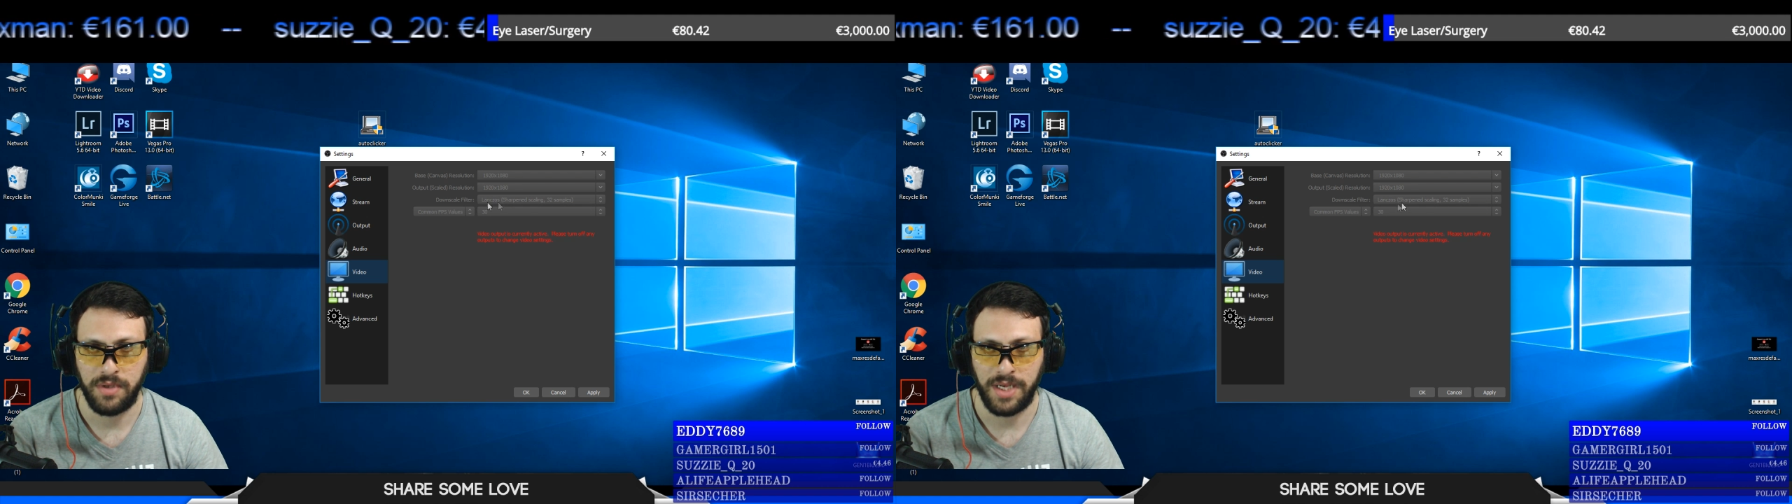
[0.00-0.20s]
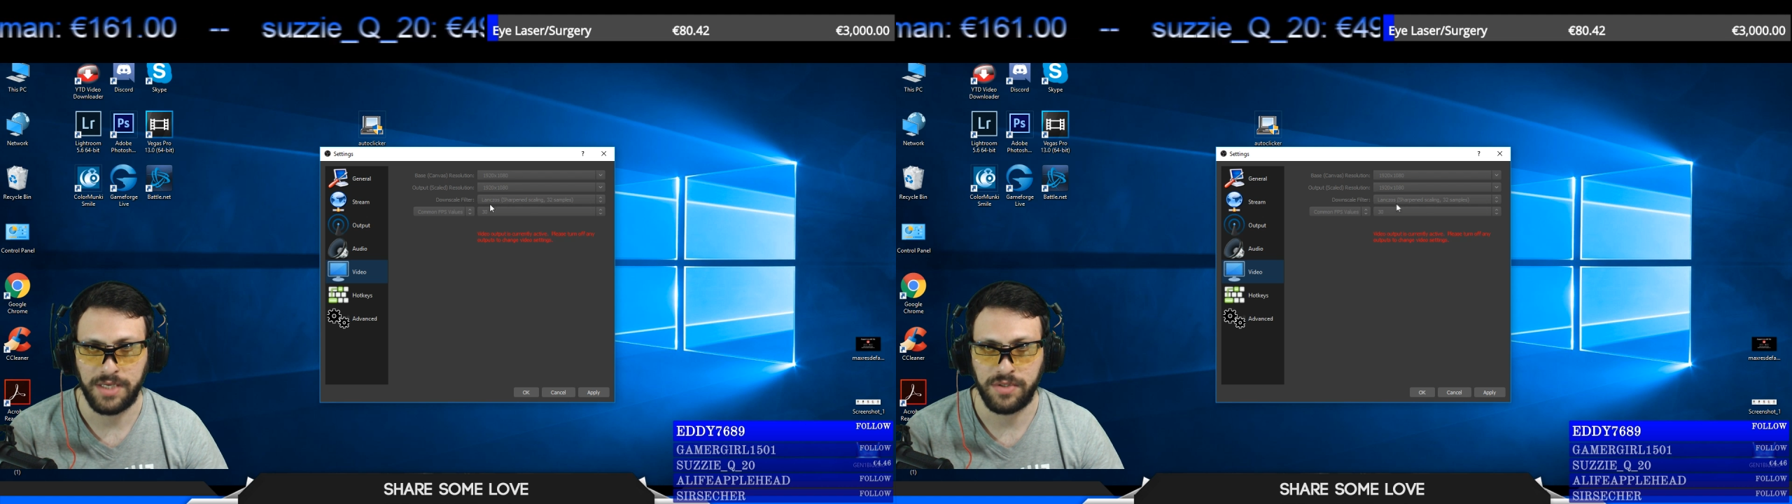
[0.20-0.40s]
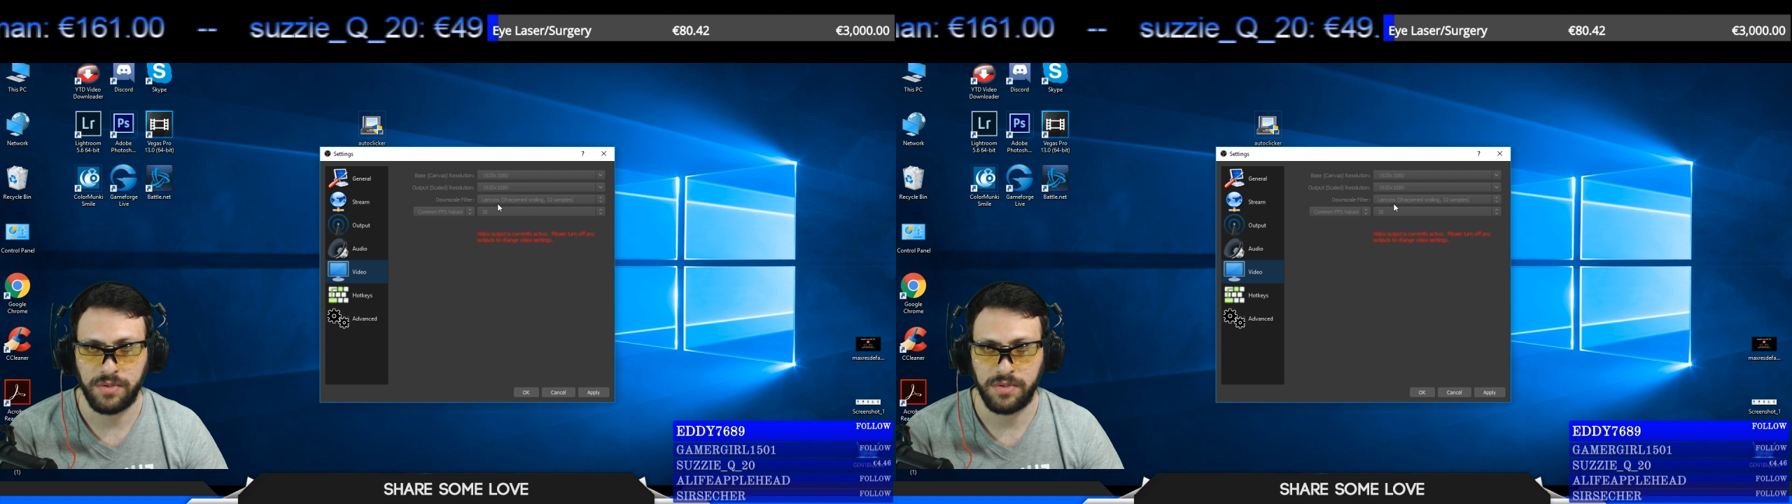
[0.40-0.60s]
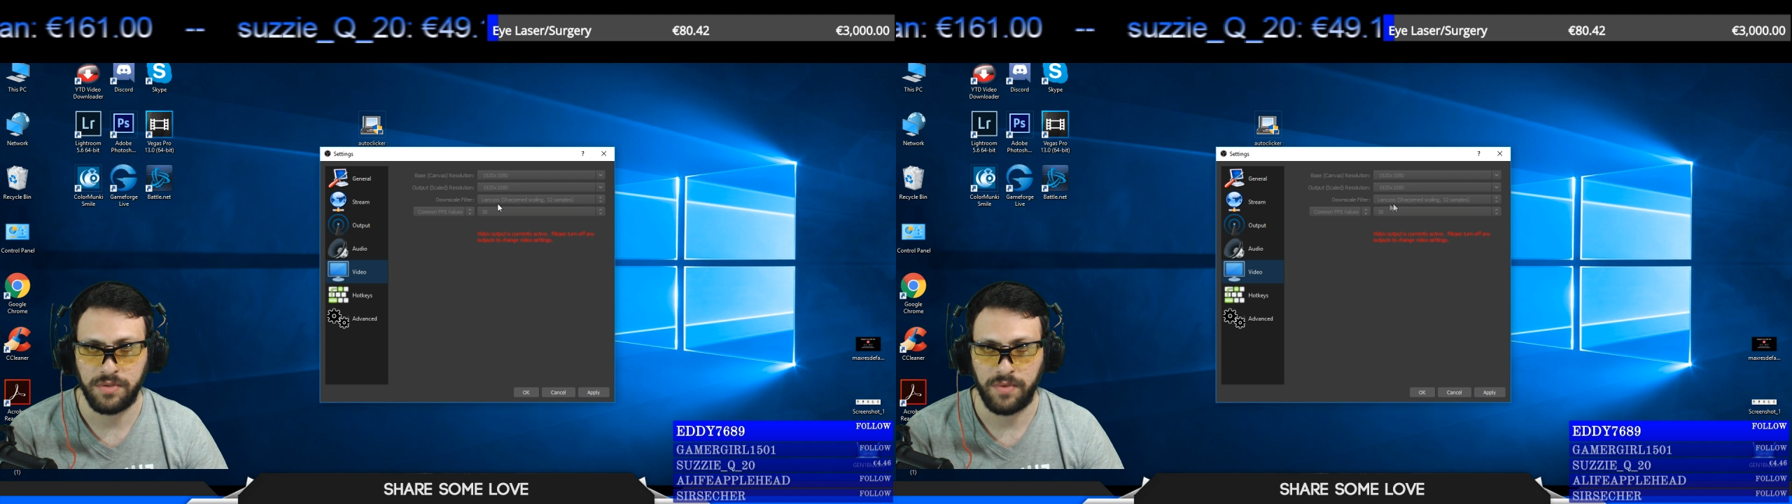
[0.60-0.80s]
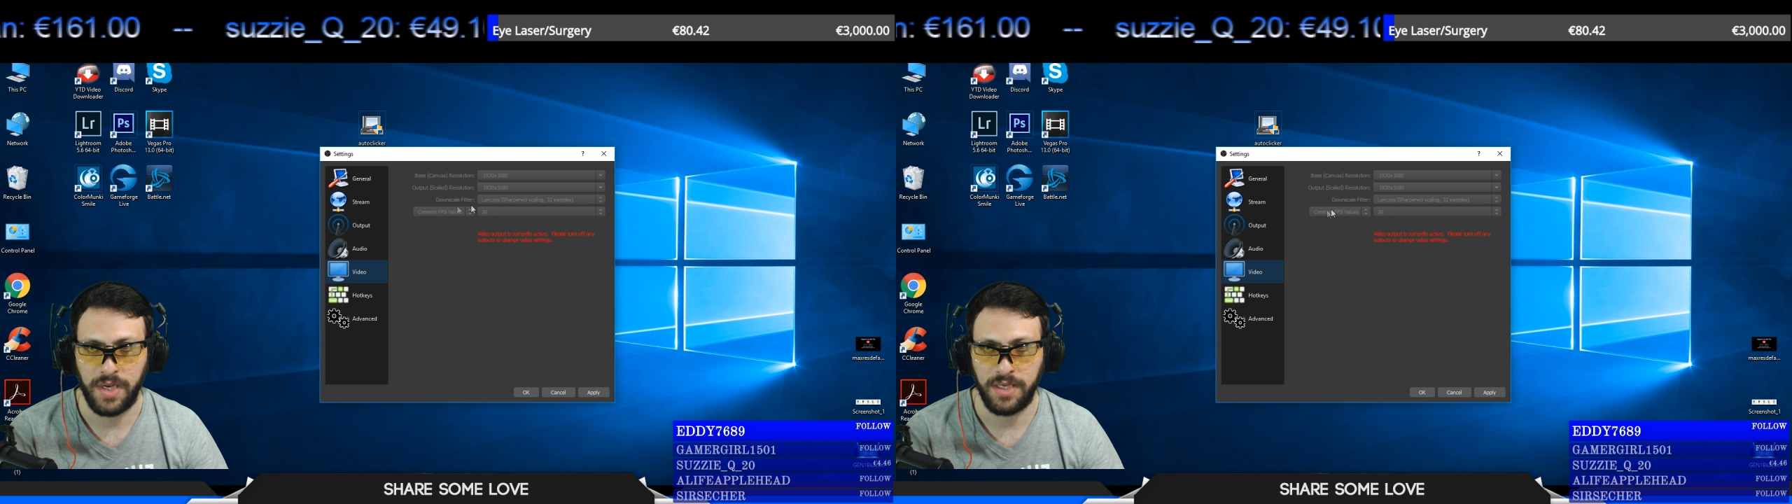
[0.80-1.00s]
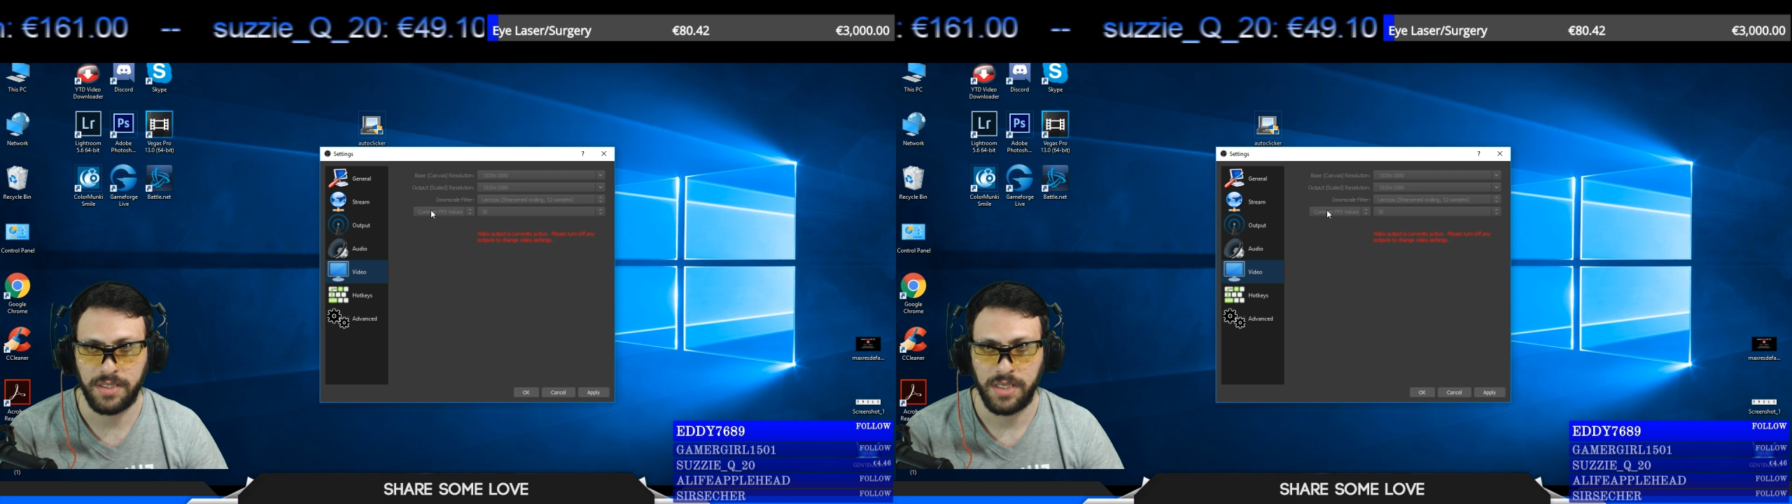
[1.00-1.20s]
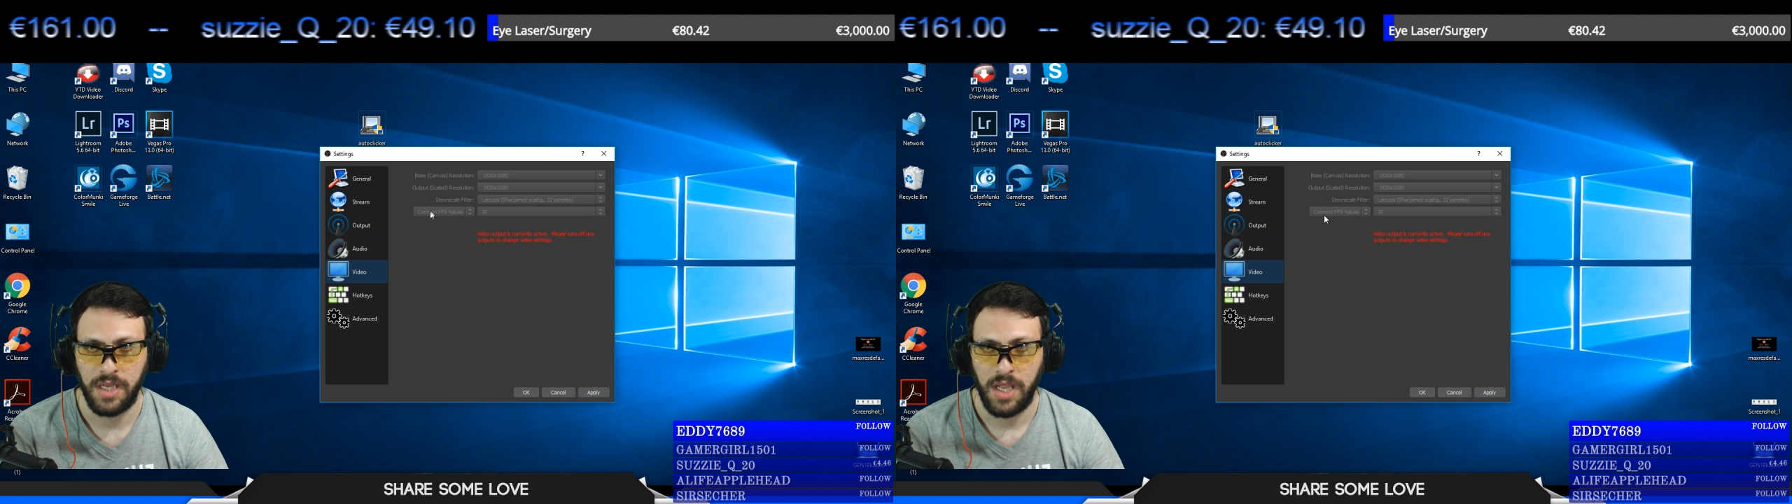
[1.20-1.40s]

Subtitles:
Larsos, right?